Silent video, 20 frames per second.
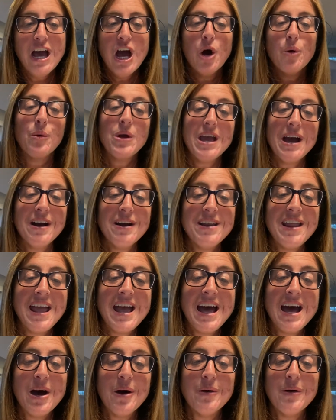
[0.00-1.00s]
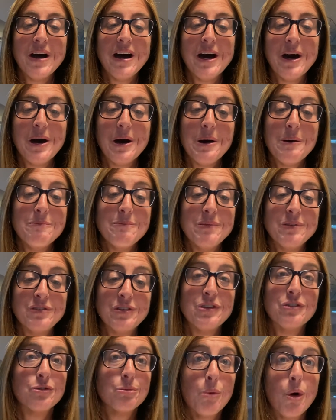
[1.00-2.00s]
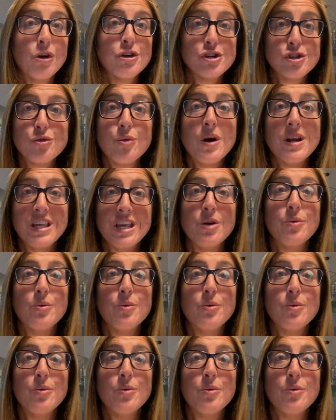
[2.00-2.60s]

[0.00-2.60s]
We are now um, since March 20.